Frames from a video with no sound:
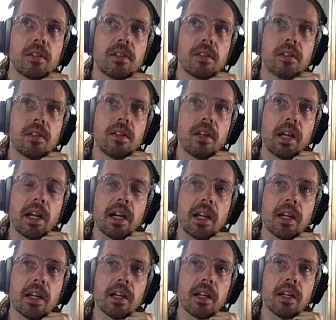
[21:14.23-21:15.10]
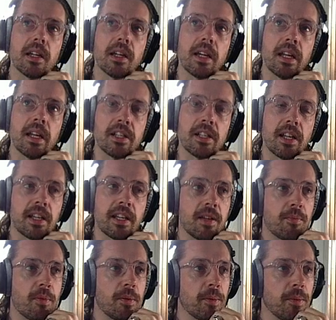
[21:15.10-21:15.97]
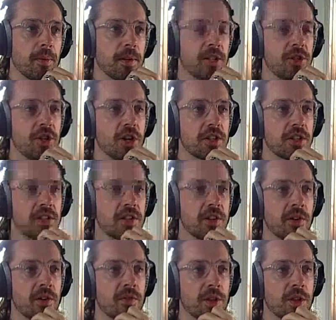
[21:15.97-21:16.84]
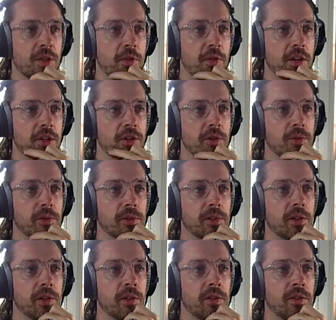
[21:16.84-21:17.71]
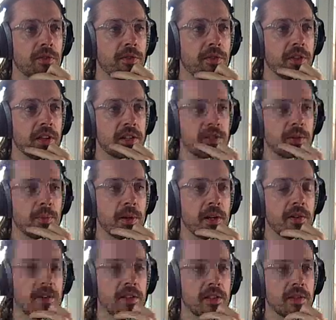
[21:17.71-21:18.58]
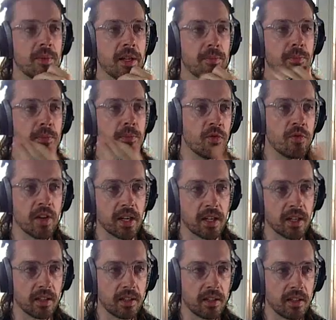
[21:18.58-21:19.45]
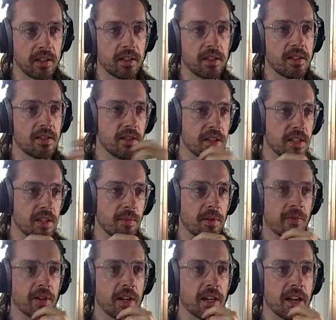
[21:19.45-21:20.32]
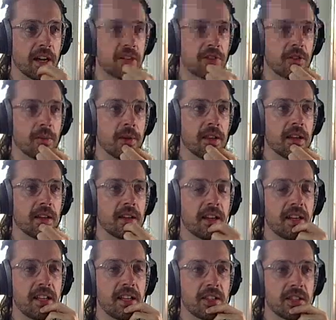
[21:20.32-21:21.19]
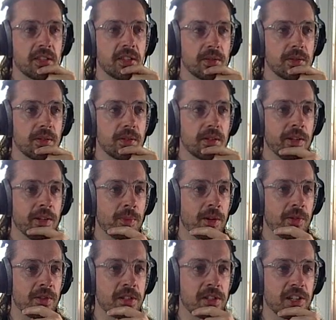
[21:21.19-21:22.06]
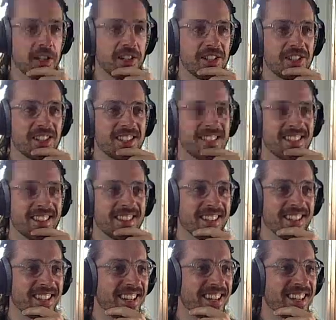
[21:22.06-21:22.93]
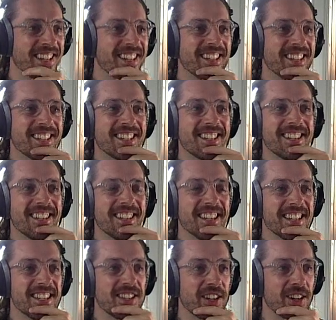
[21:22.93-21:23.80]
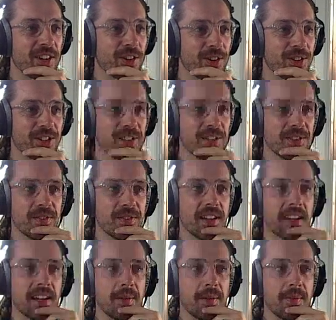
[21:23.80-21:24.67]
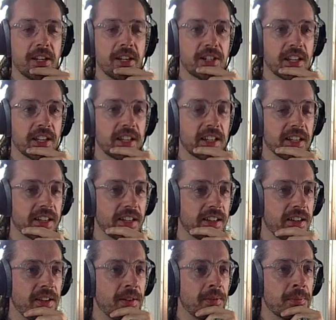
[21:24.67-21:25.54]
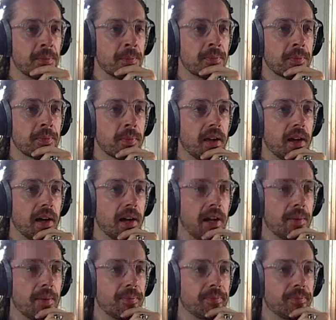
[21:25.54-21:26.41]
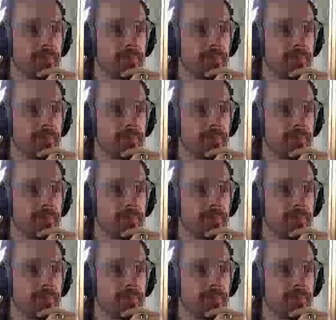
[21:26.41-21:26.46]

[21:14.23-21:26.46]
and it's like it probably just over the threshold of things appearing to be moving. So there's something really natural about that. I need to do a little bit of research into the psychology of animation, I think.